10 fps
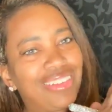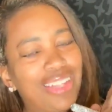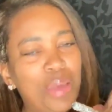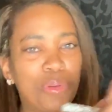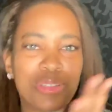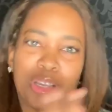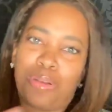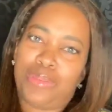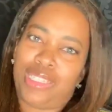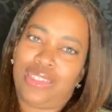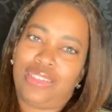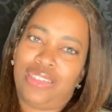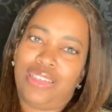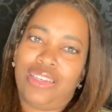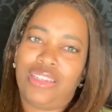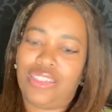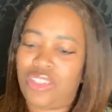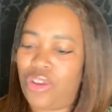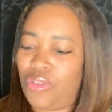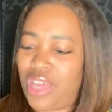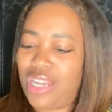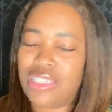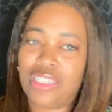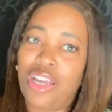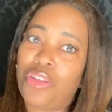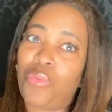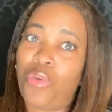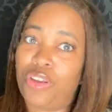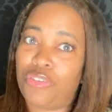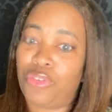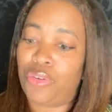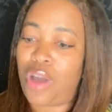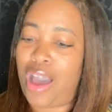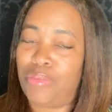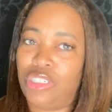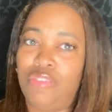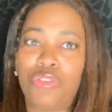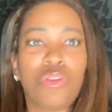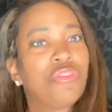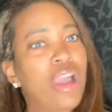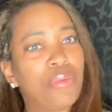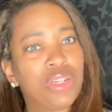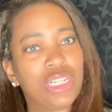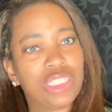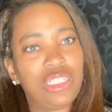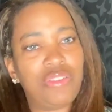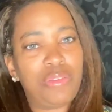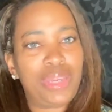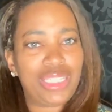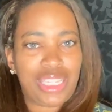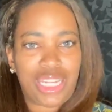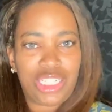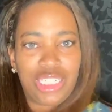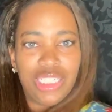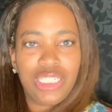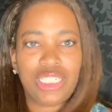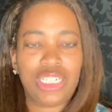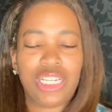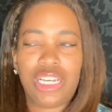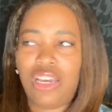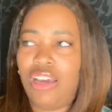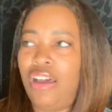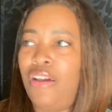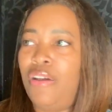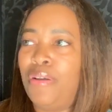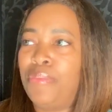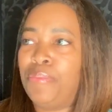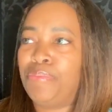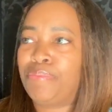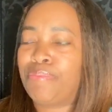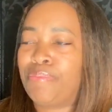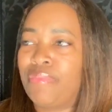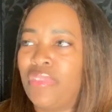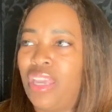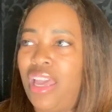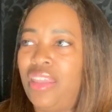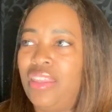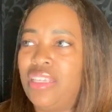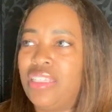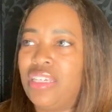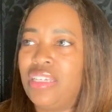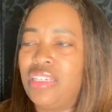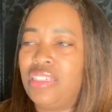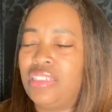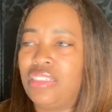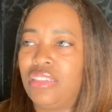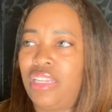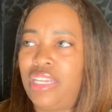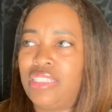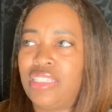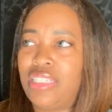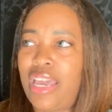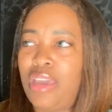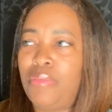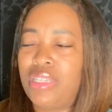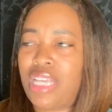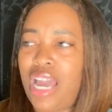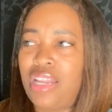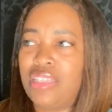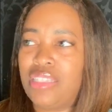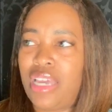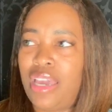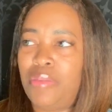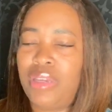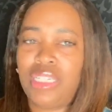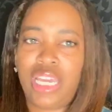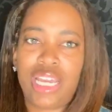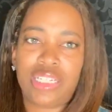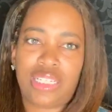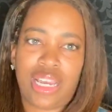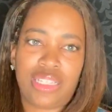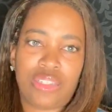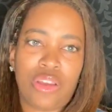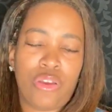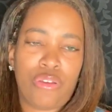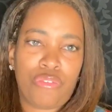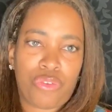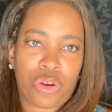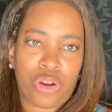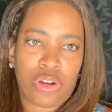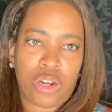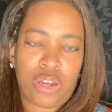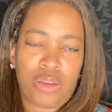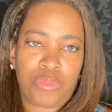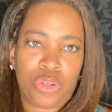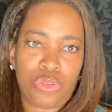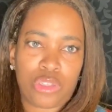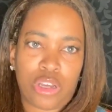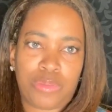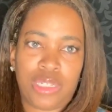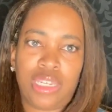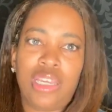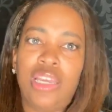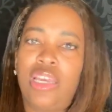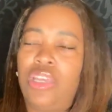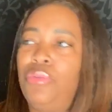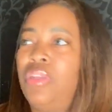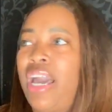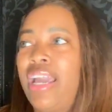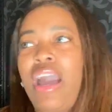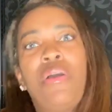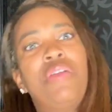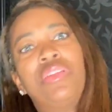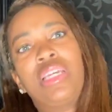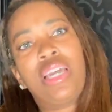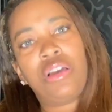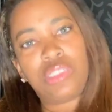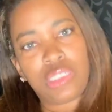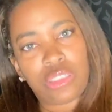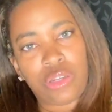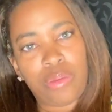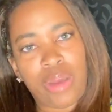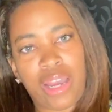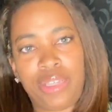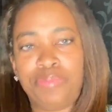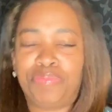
Liposculpting. So that is another wonderful option for fat reduction of the midsection. Um, and this is it's the same. It's kind of the same indications as for um, cool sculpting. You like how everything else looks on your body,